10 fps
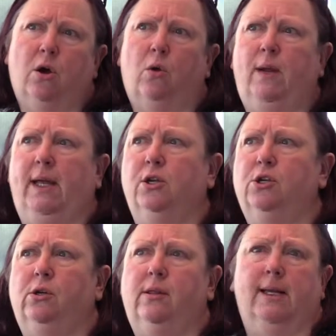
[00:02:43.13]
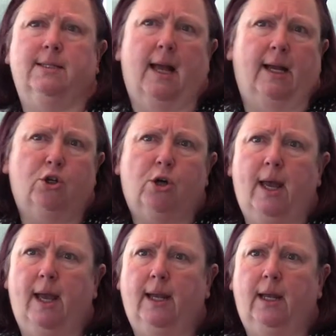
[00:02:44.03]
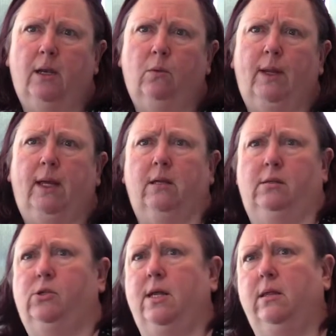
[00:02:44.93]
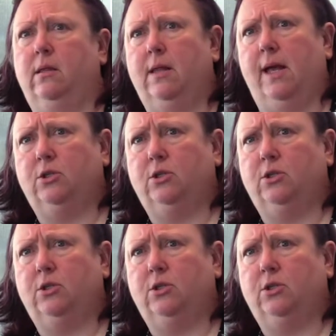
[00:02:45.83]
So we can do things like training, we can strengthen